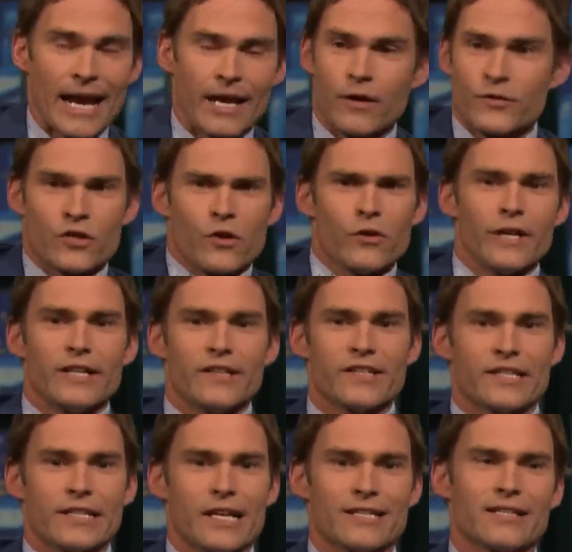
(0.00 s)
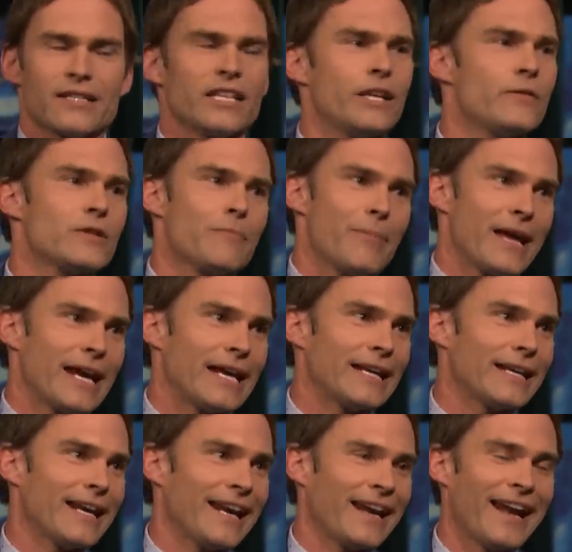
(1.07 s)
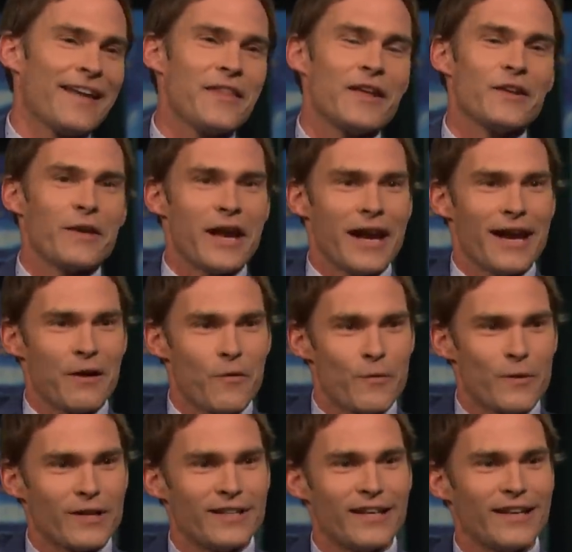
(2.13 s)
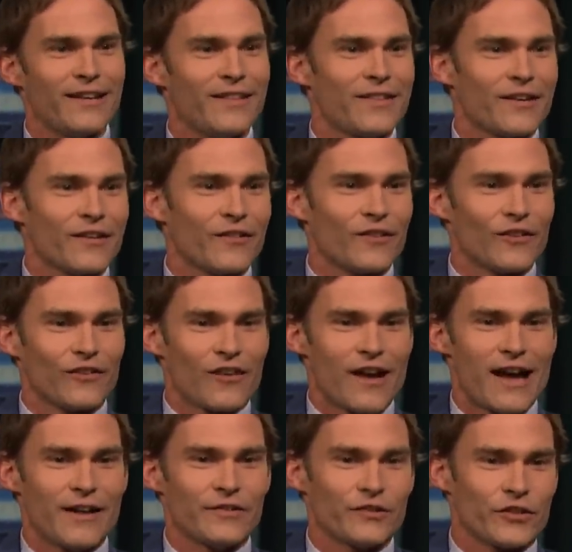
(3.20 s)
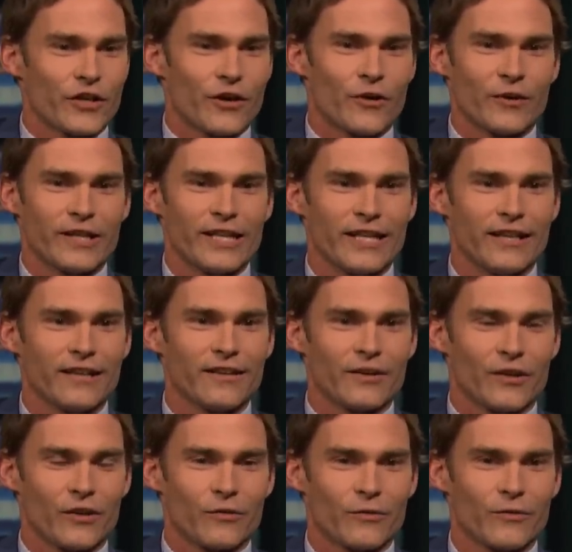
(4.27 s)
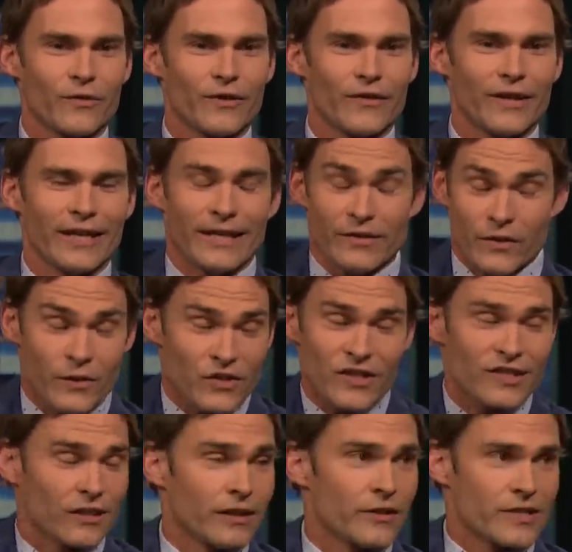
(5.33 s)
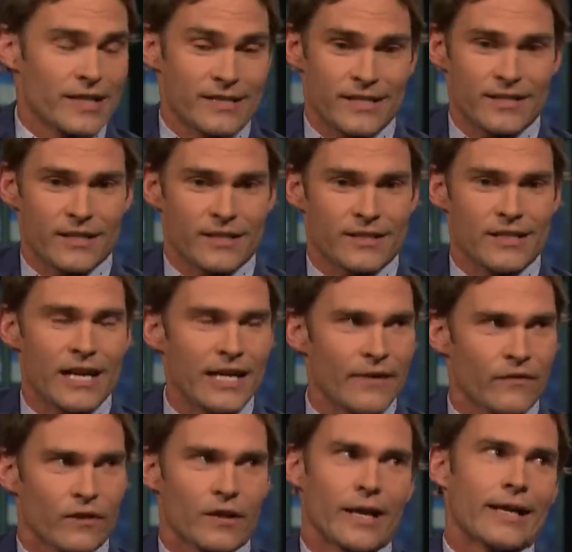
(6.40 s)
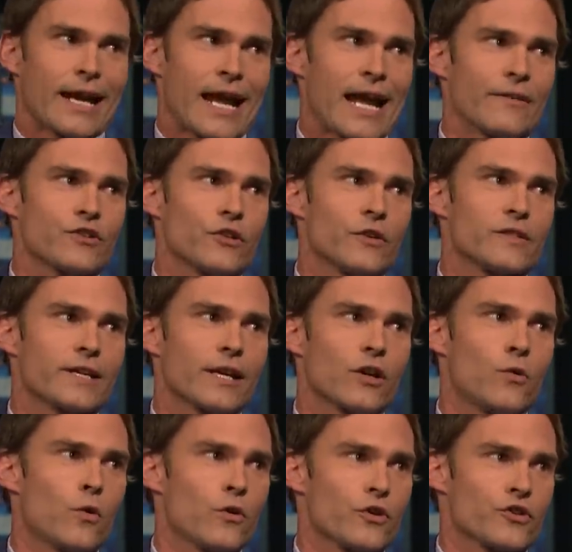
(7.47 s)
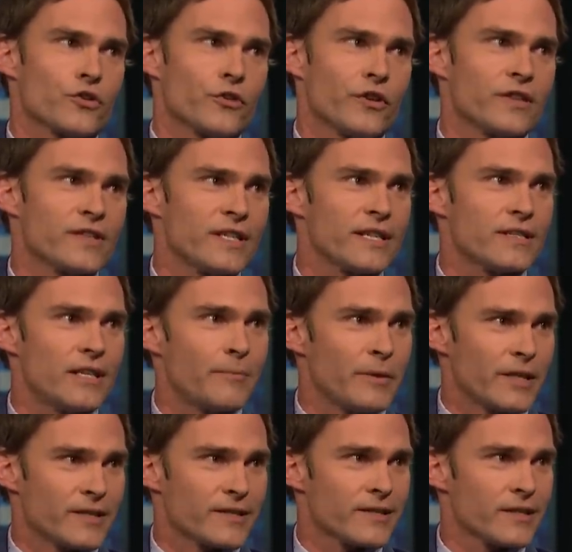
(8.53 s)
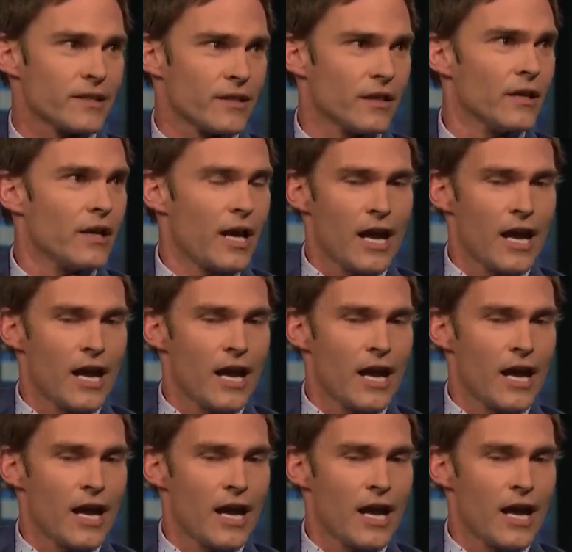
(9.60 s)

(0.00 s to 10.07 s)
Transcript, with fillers: And it was already disgusting. He was in pain. And then when we did the the live show, he, you know, he, he's just hilarious because it's, it's, not even like a half shirt; it's like a quarter shirt. You can yeah. see his nippies. Right.